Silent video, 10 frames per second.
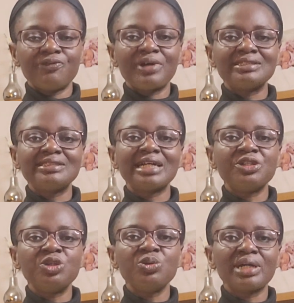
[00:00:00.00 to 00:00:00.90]
funds
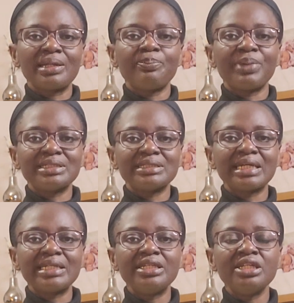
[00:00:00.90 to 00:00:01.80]
that you can
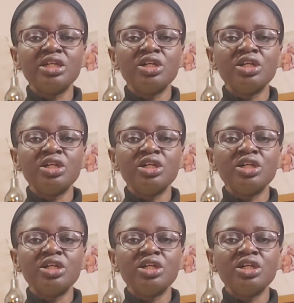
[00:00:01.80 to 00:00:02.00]
personally